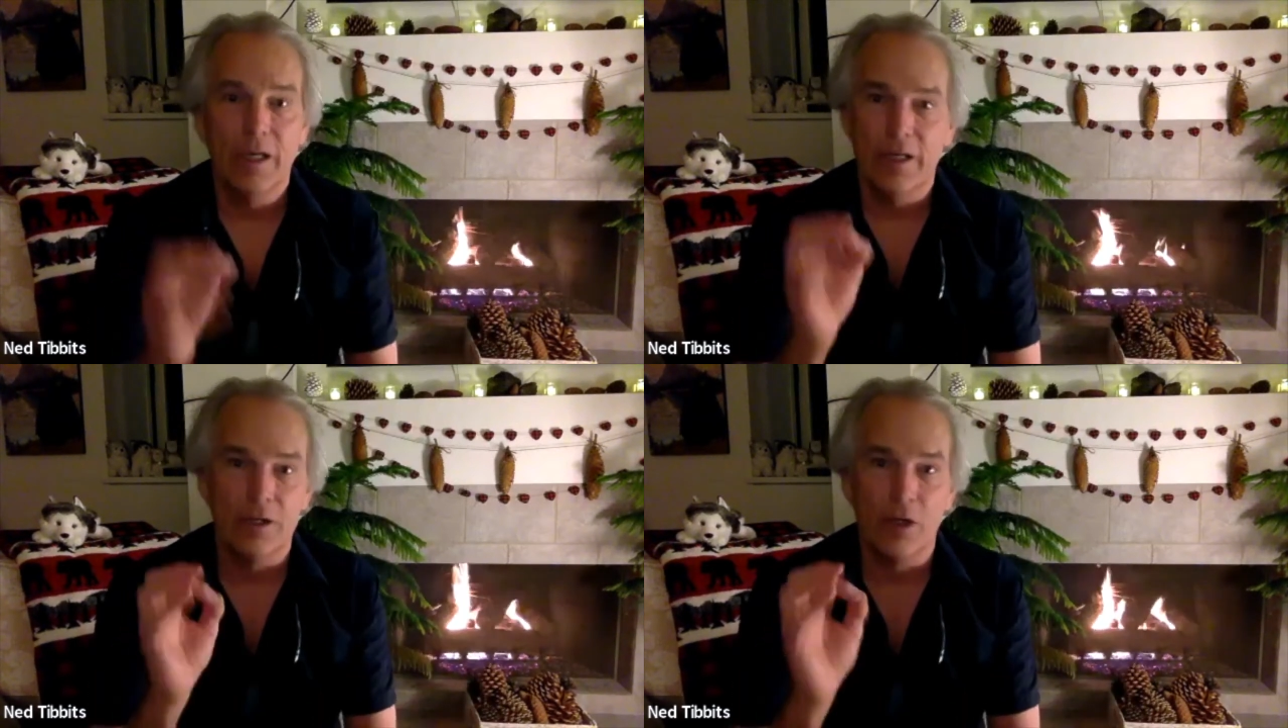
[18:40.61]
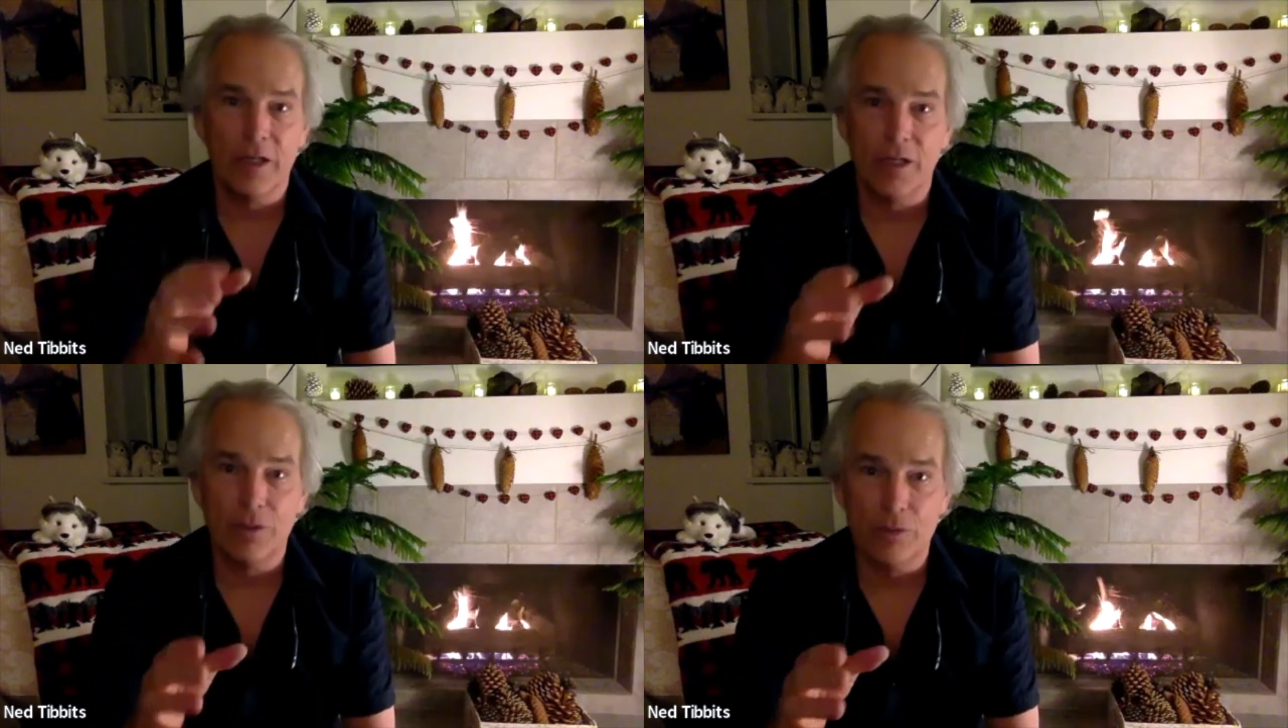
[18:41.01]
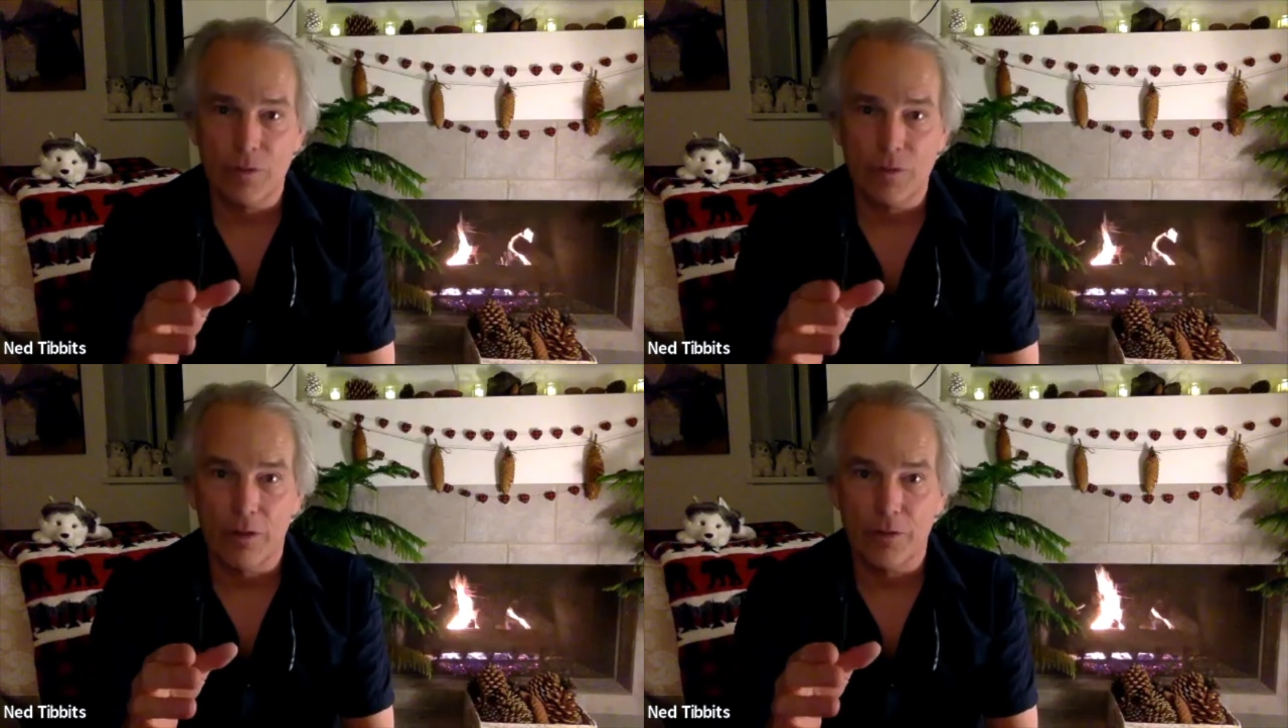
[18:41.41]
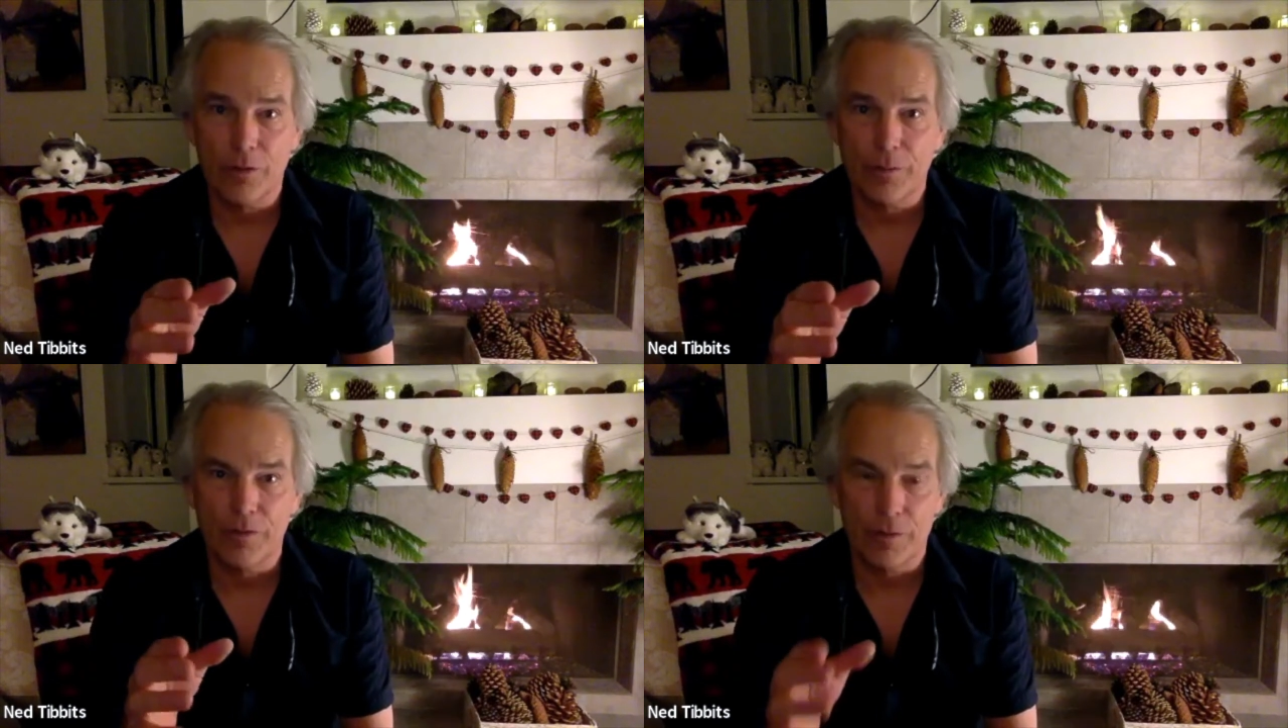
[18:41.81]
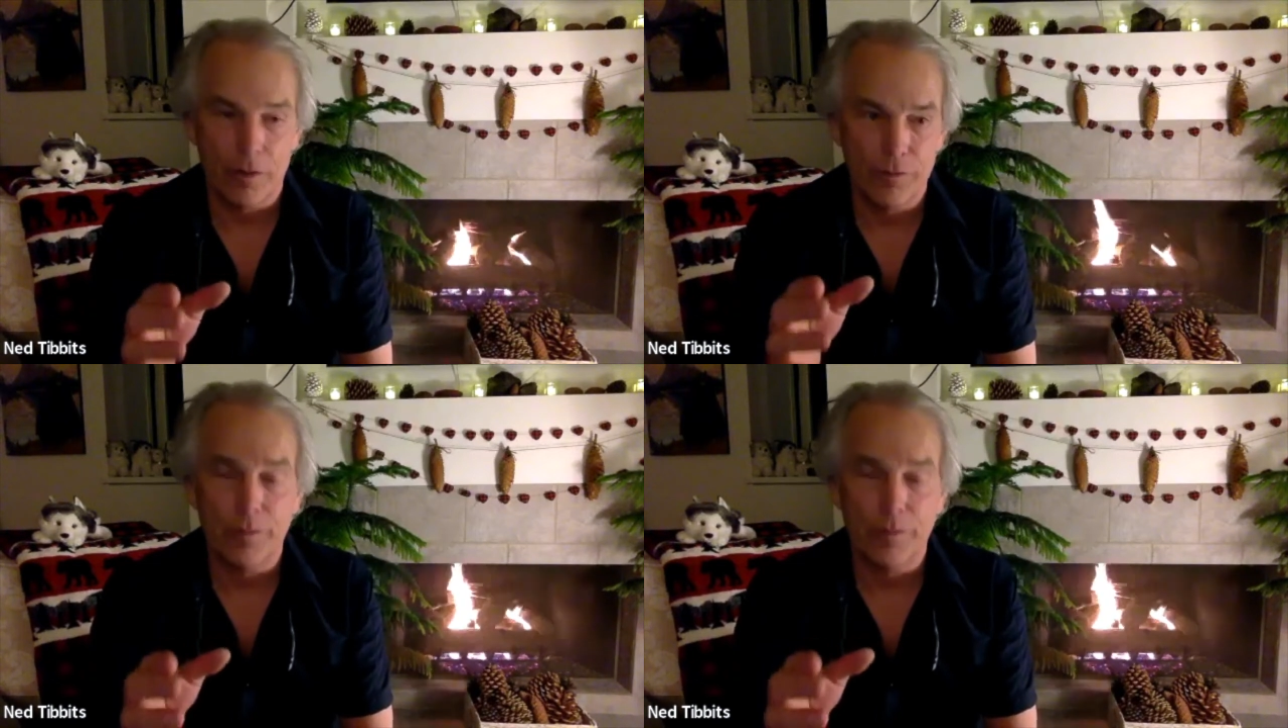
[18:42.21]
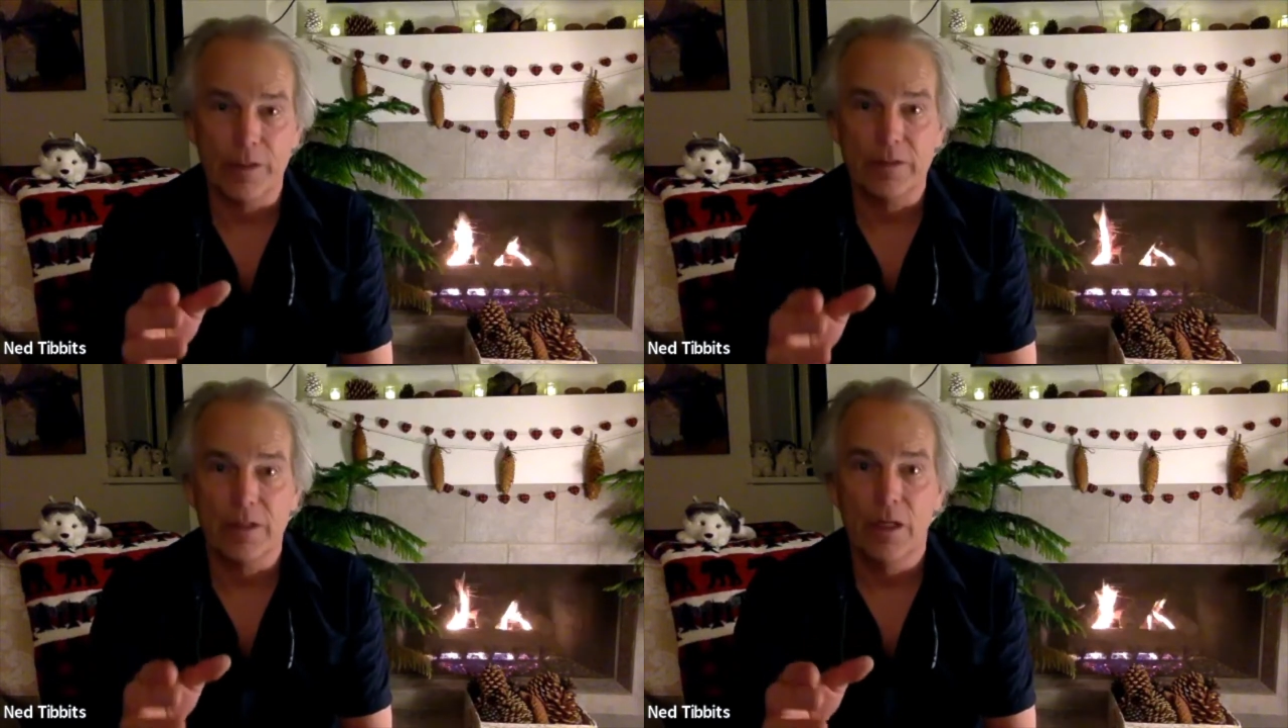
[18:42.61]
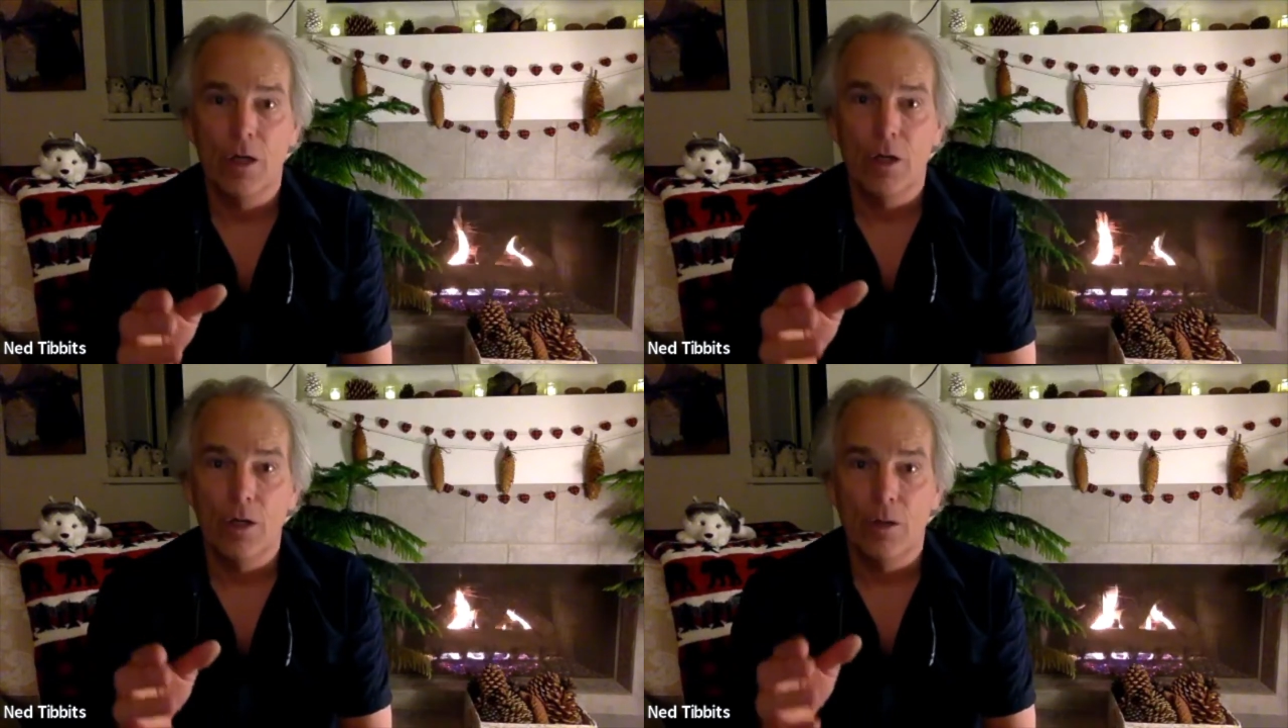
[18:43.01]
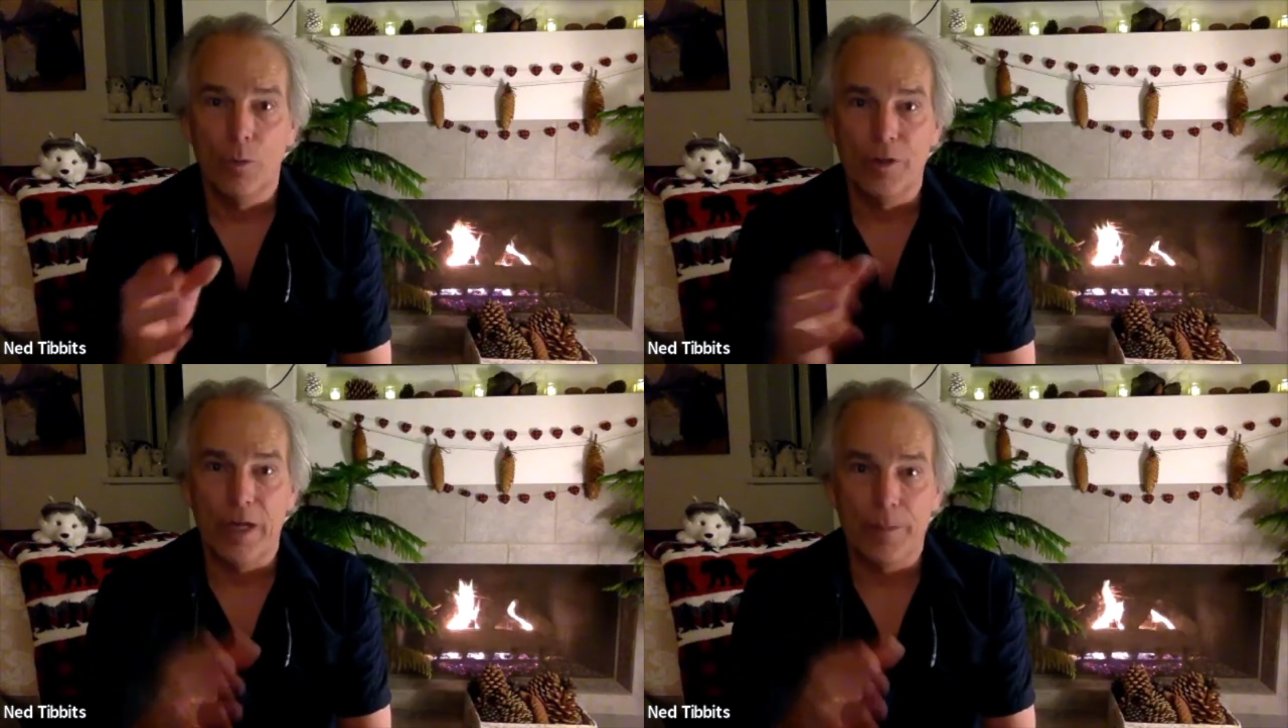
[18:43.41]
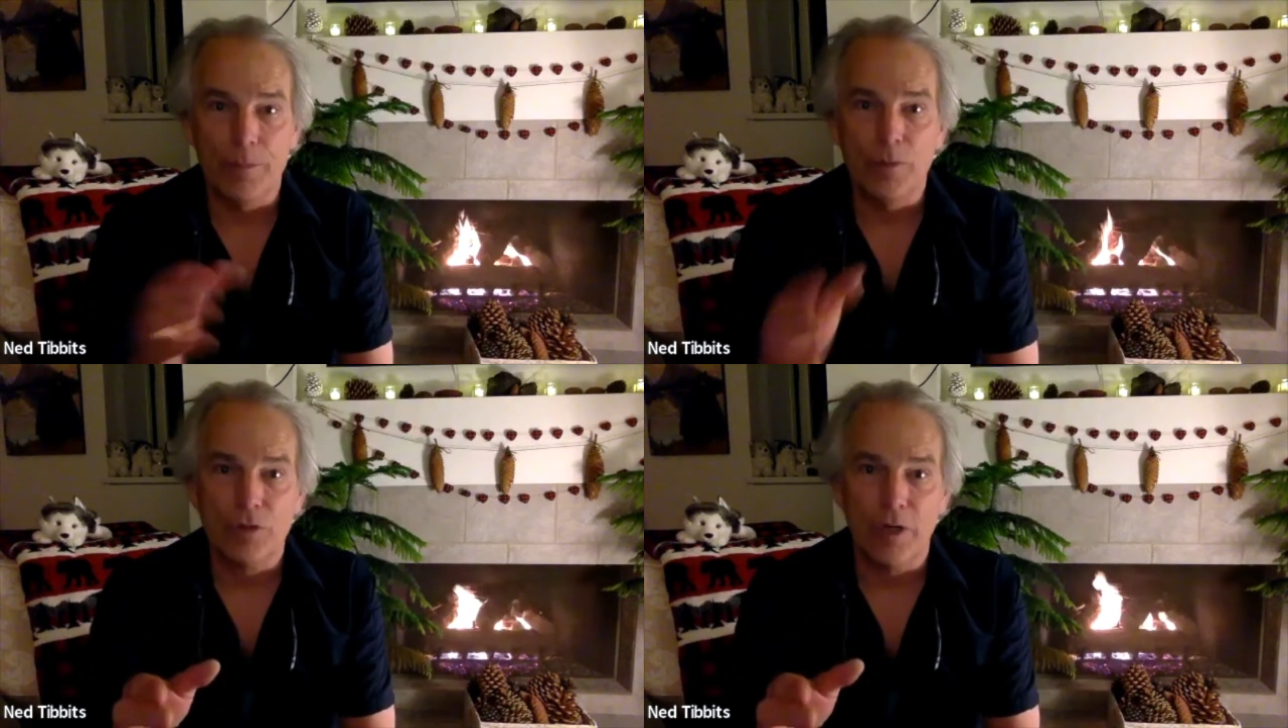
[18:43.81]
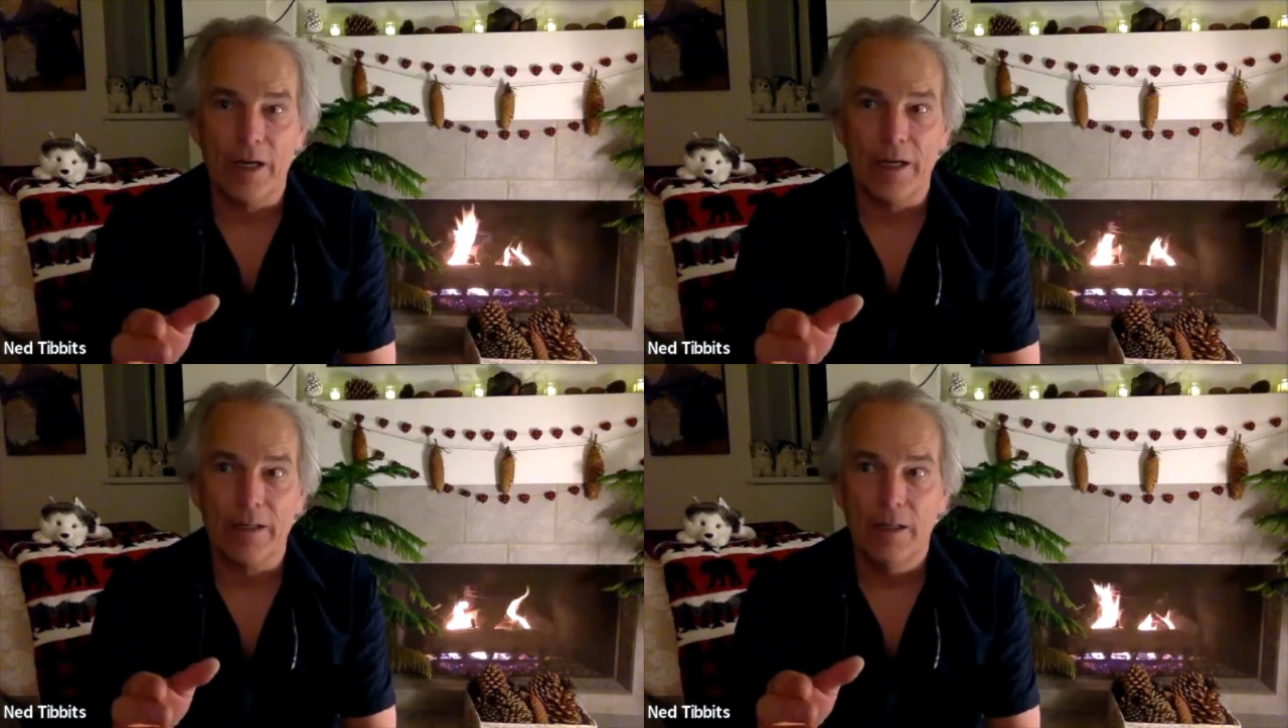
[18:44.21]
and all you got to do is follow their footprints. When that boot track